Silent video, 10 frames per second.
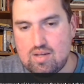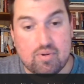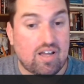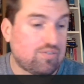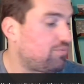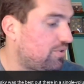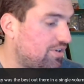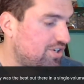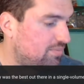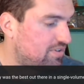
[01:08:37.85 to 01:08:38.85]
But I haven't read
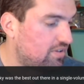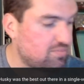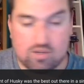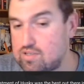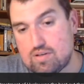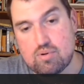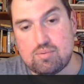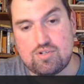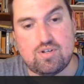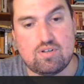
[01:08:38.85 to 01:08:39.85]
James Holland's book, so I
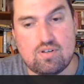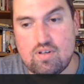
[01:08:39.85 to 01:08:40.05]
probably should.